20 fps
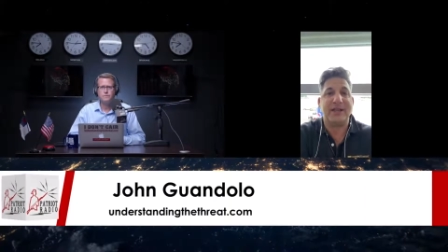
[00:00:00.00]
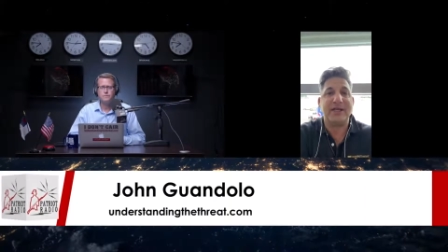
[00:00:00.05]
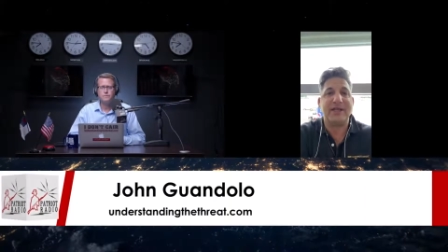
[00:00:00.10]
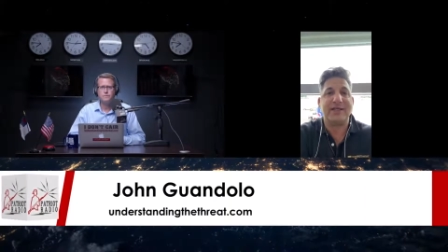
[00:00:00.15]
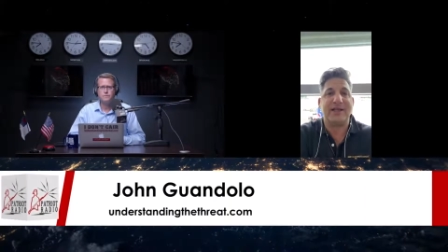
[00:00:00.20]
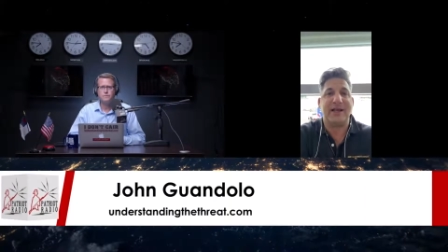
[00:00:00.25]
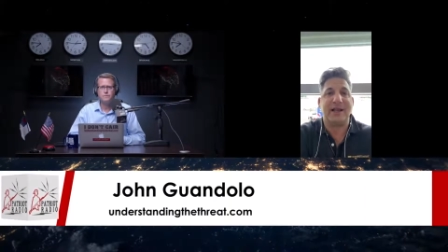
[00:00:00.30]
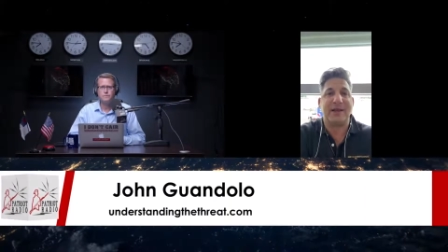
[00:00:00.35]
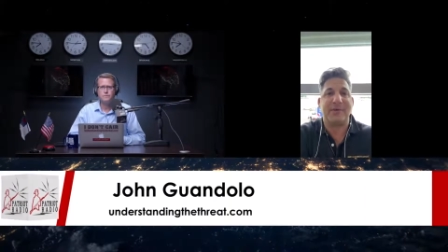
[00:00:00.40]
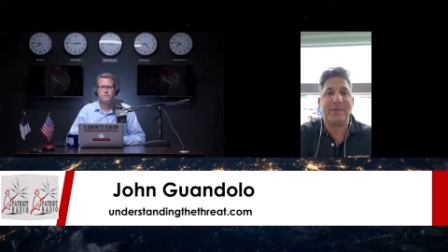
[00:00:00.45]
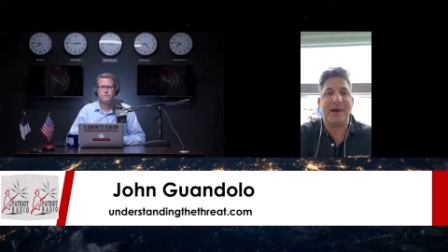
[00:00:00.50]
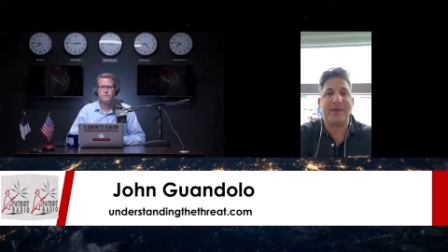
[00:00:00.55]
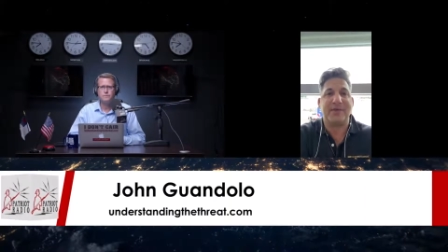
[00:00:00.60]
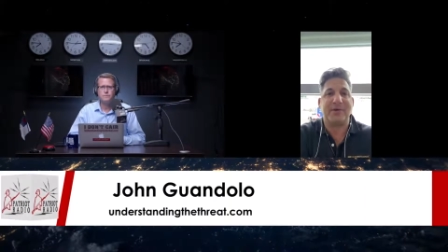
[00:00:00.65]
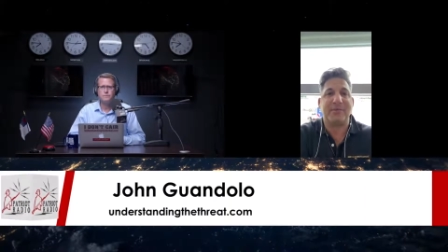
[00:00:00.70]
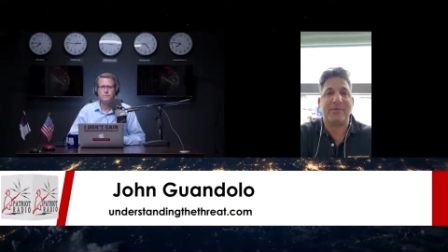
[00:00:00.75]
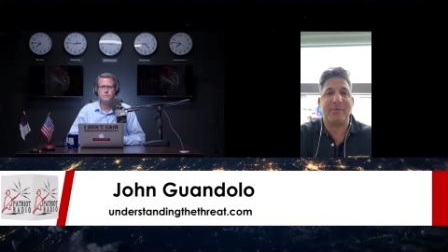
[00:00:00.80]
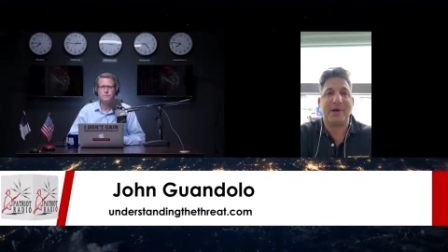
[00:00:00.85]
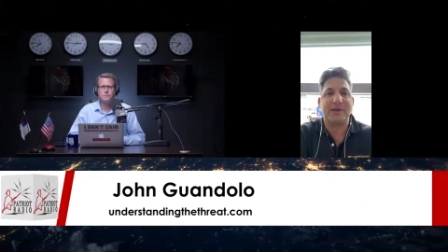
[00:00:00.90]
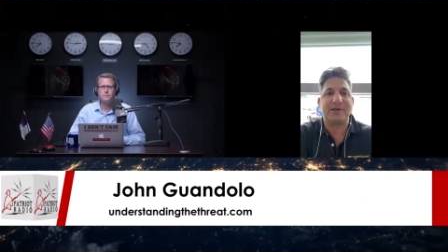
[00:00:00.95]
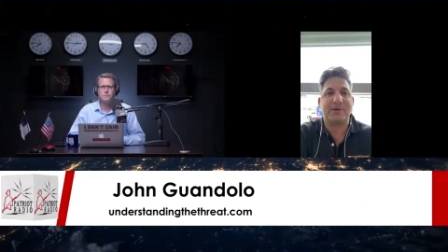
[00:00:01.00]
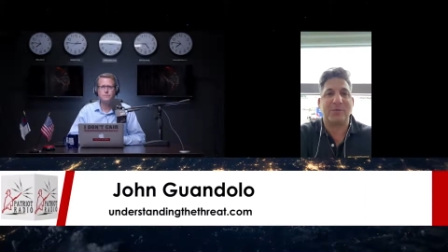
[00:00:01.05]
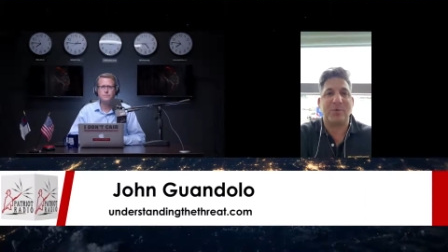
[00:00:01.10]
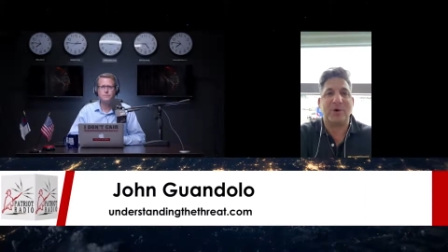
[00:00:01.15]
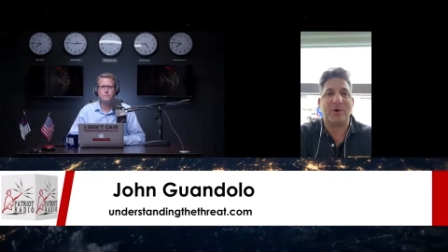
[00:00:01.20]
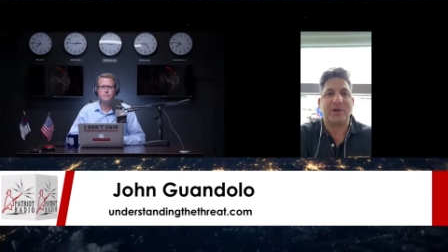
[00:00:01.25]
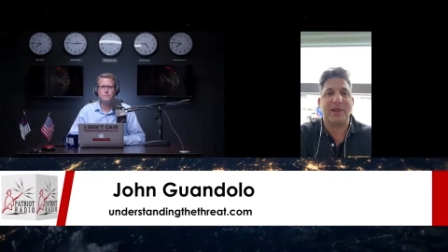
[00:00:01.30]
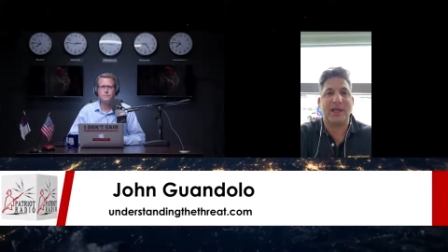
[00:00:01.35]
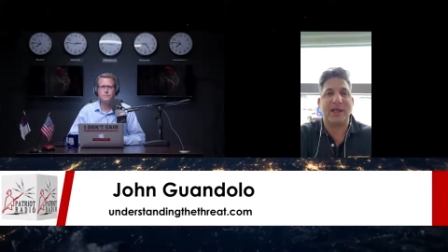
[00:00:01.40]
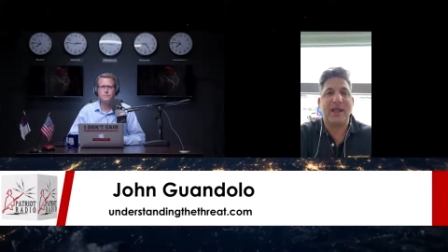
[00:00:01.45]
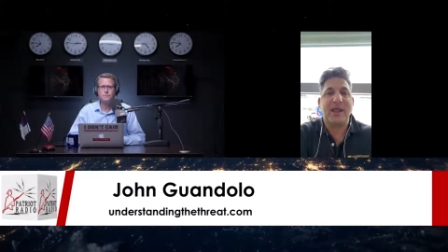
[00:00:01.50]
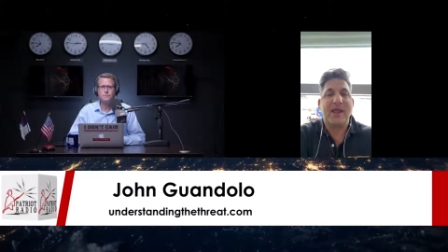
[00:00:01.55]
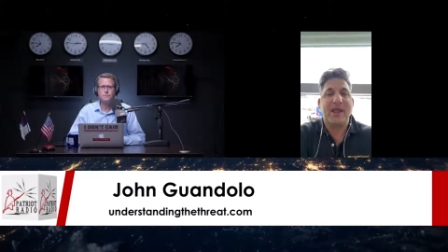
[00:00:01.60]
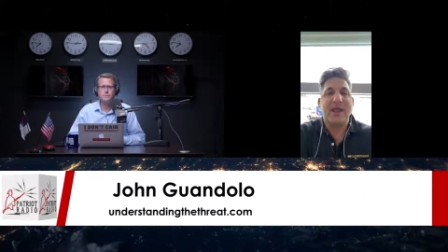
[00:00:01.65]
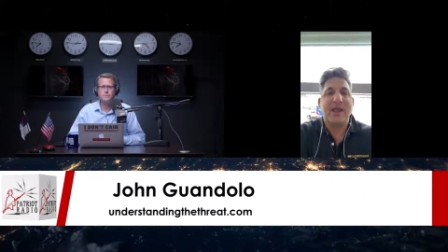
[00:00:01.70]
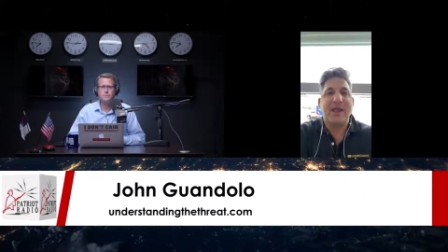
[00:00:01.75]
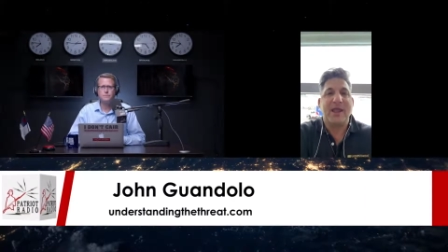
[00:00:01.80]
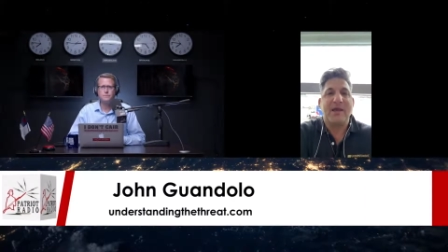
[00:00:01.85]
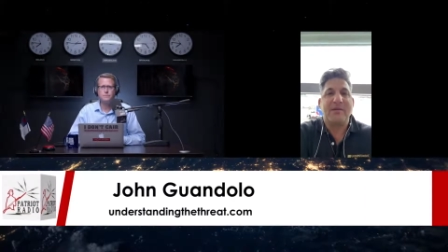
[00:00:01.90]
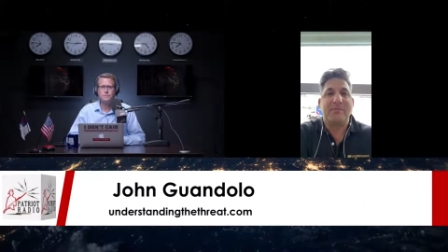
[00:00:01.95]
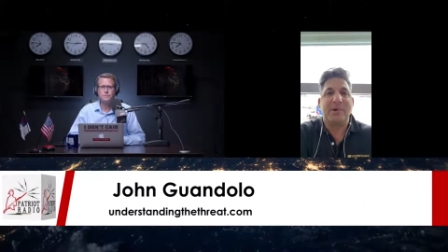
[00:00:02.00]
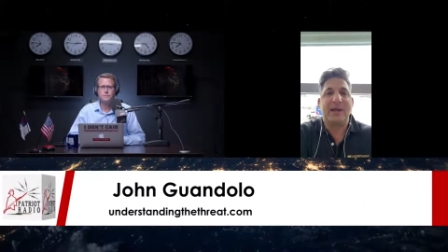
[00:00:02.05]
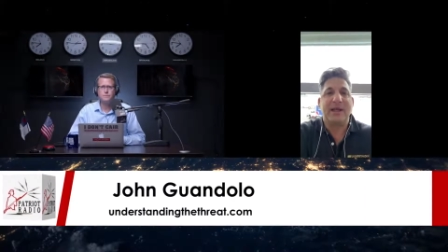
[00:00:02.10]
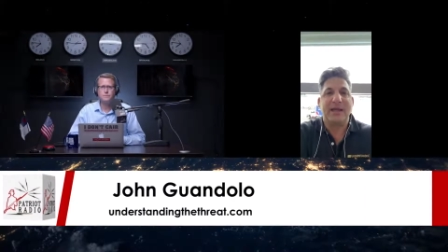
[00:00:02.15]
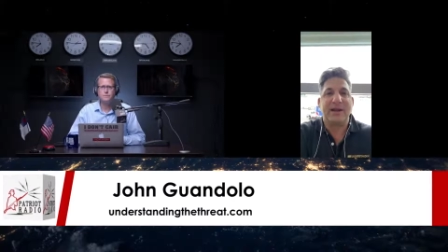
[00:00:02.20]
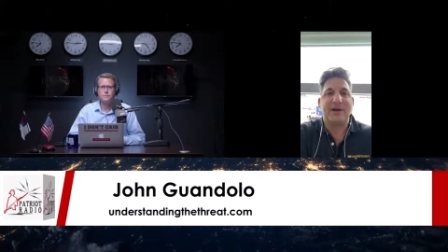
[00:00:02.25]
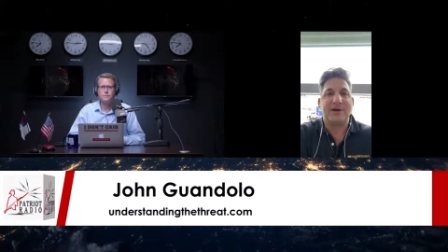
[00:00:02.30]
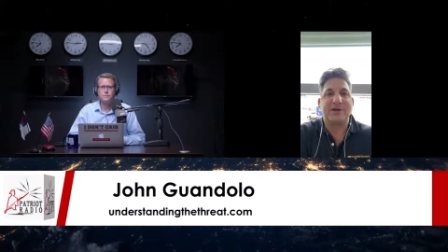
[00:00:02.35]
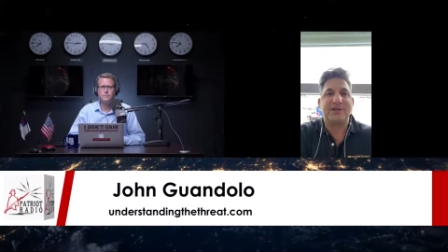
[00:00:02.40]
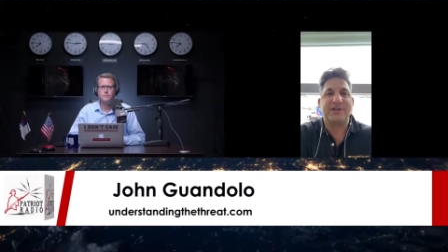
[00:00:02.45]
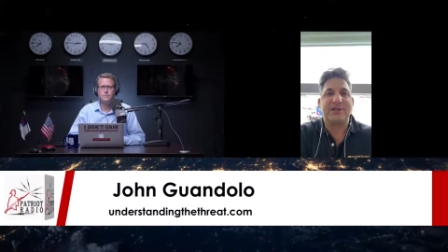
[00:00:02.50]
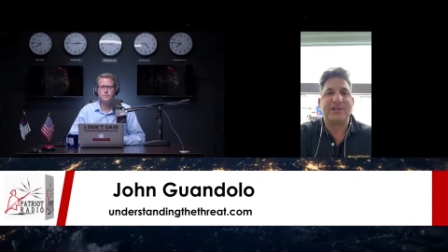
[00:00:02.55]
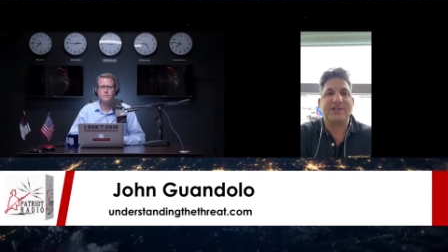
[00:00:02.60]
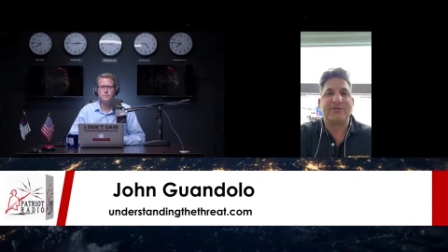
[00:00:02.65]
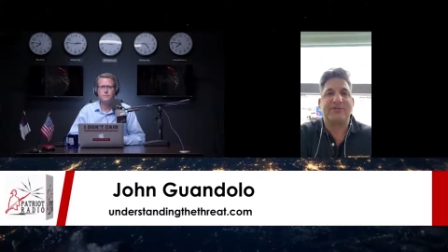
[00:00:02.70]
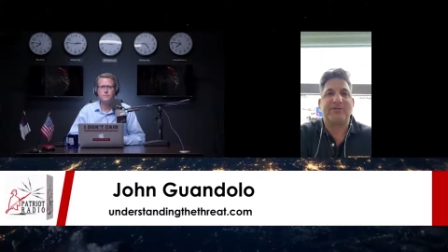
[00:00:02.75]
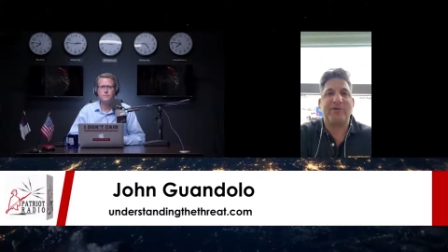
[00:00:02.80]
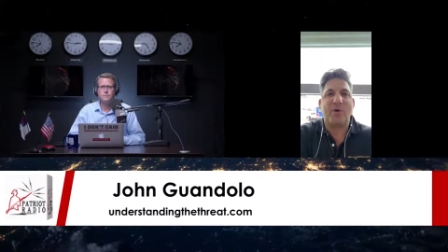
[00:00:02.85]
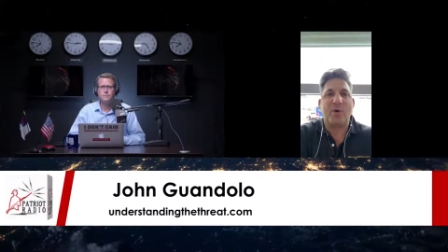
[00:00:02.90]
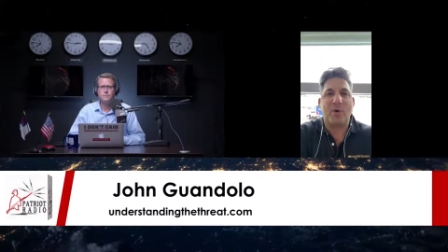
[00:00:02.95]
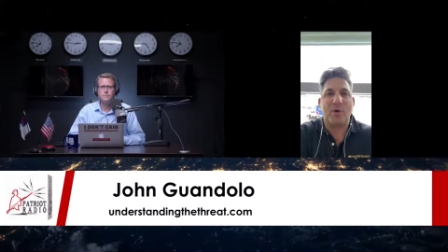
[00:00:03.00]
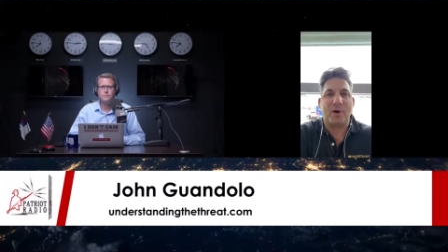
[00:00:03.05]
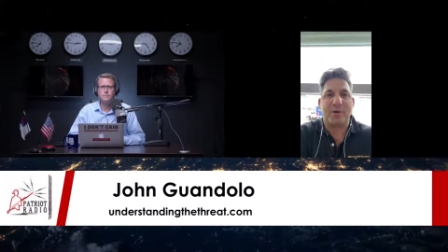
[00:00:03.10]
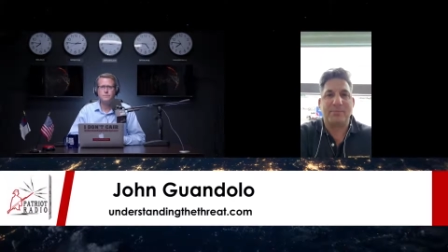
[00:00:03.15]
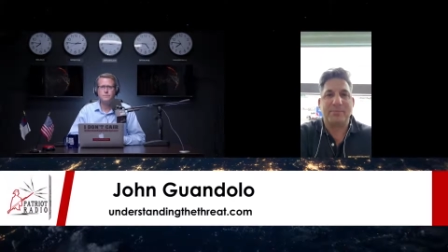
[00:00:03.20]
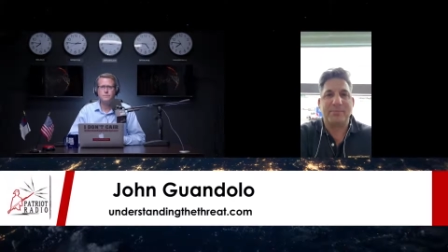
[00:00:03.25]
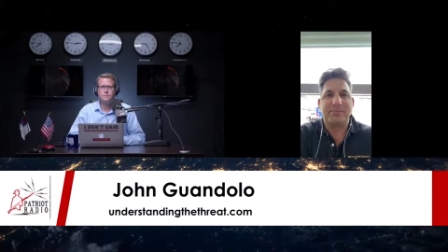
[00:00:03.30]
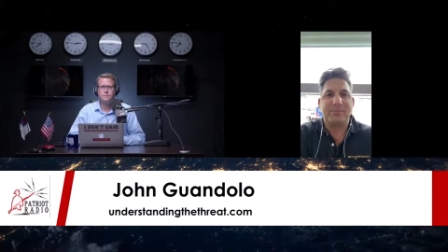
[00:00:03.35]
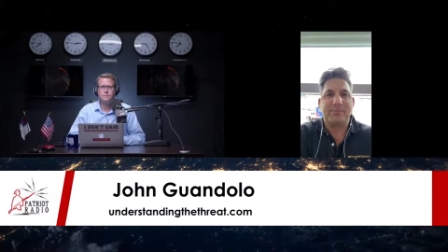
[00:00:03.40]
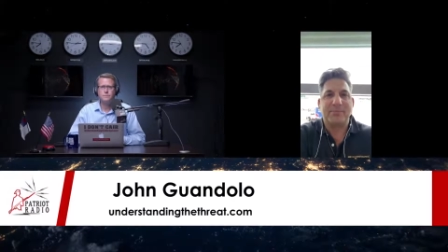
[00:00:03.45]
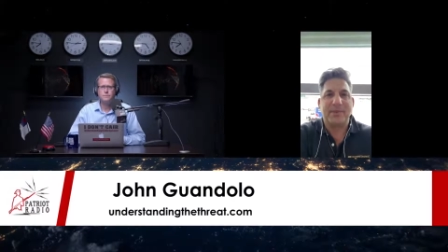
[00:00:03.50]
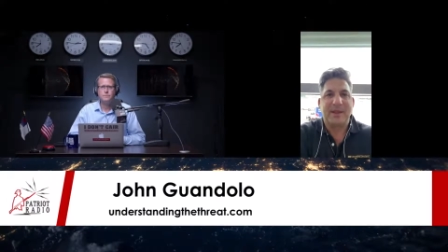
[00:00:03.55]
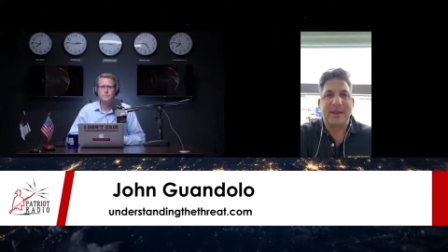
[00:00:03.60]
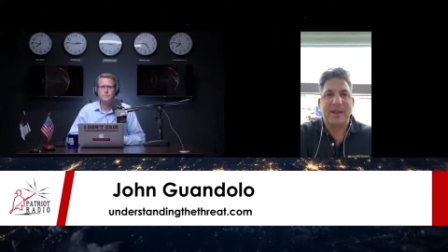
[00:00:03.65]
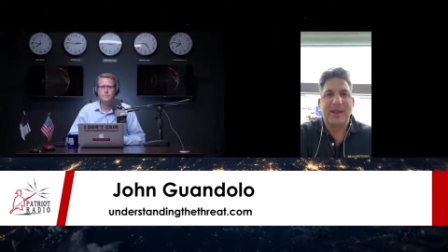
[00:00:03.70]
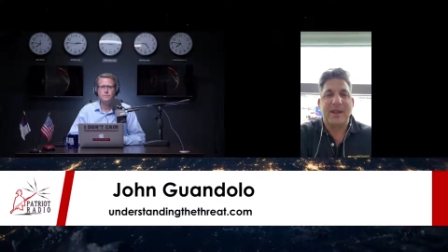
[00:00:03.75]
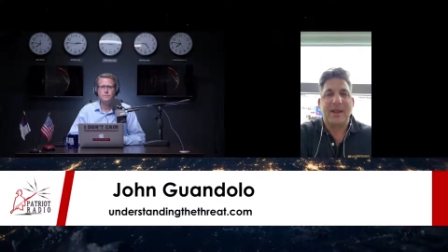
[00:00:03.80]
detail about the Muslim World League. But here's this forum